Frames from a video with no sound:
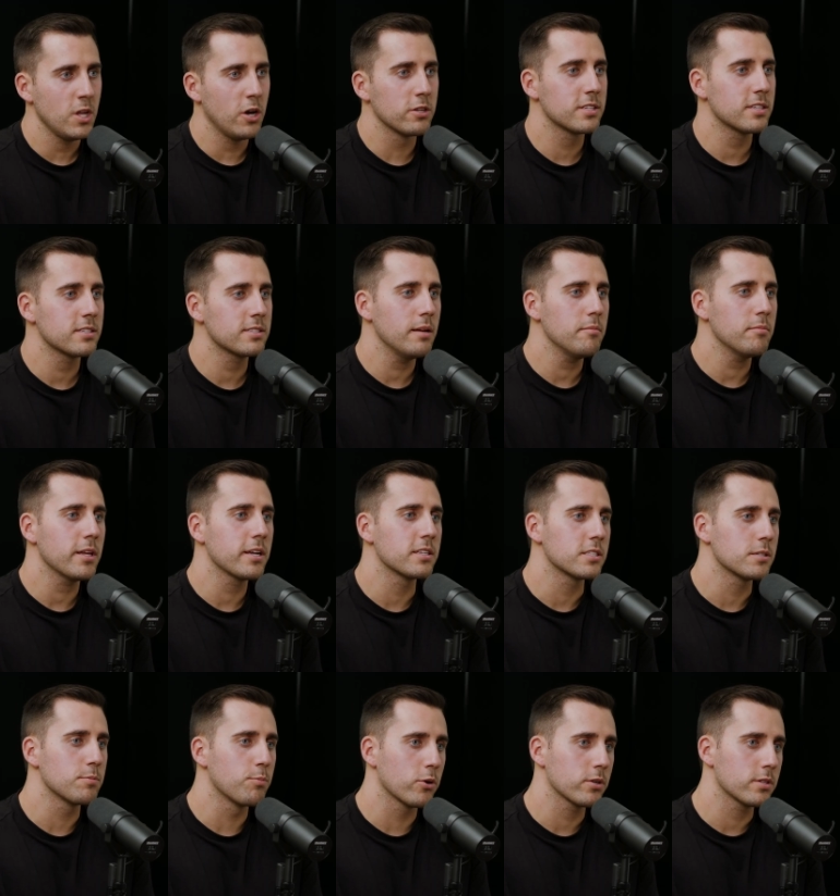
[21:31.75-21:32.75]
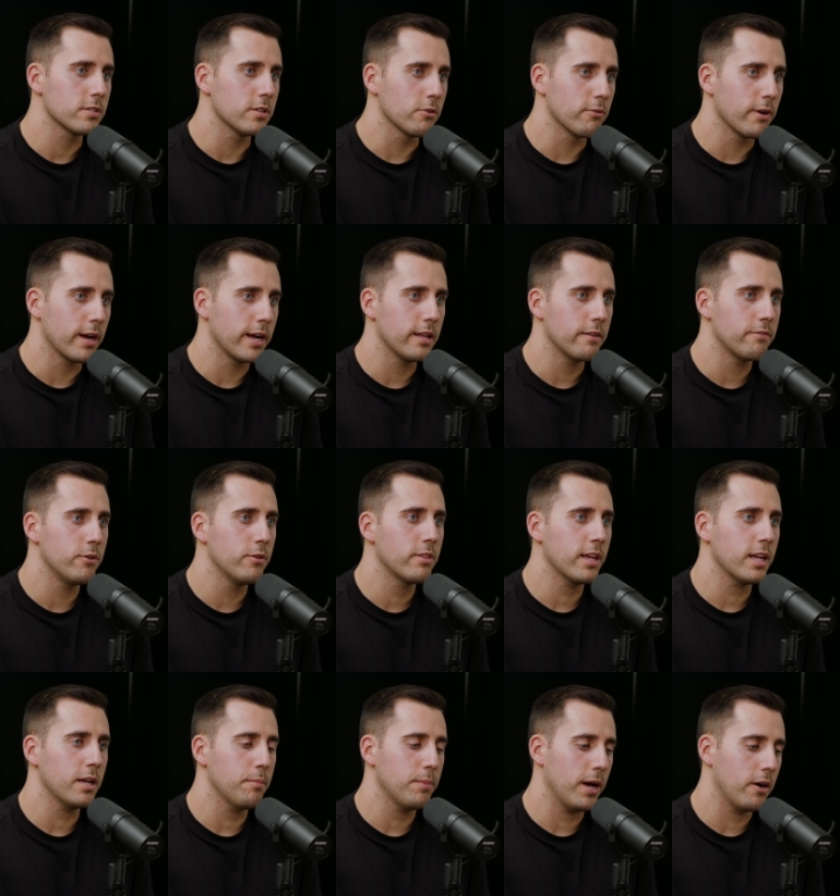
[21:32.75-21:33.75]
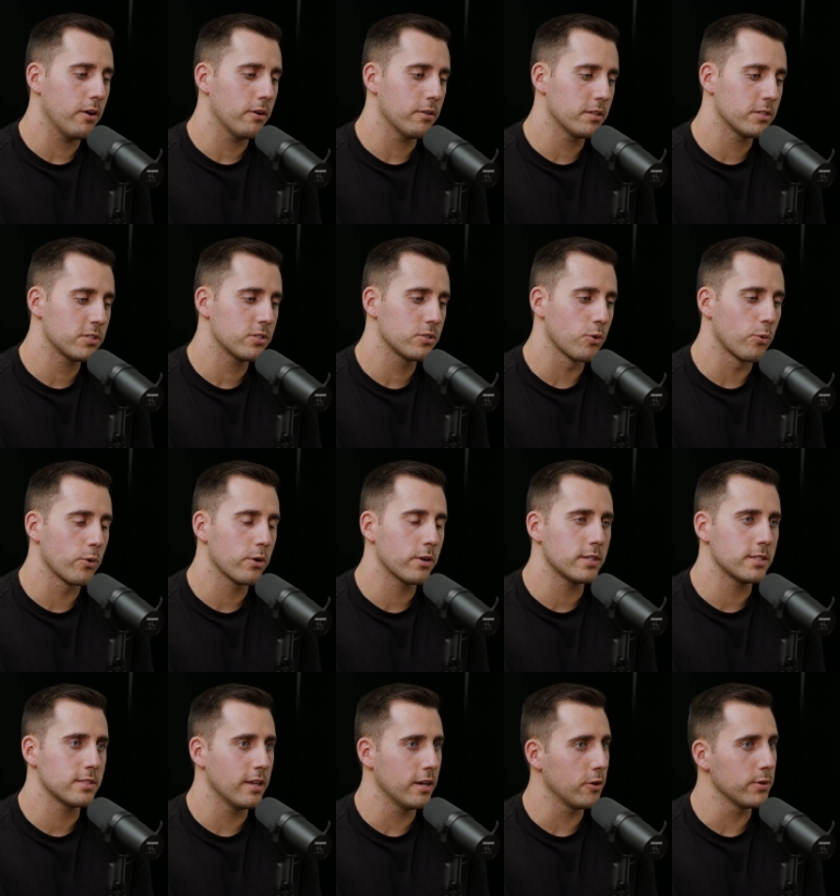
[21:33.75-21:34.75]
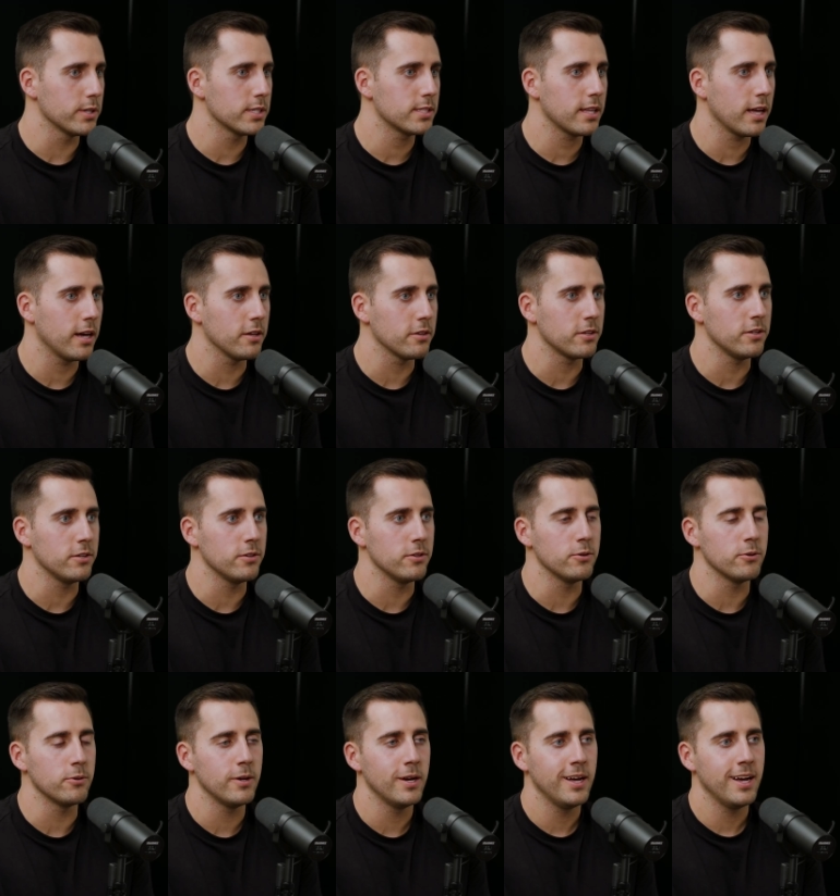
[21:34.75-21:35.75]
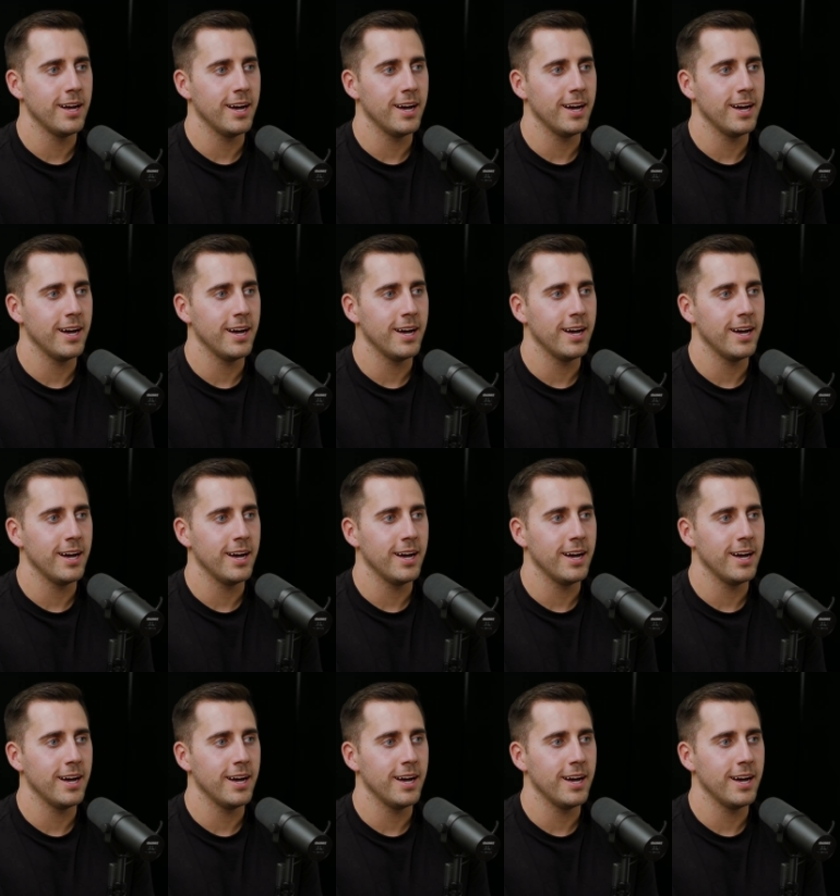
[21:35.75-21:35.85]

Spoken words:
No, it's the same thing in sports, though, right? If you think about the stories they always tell you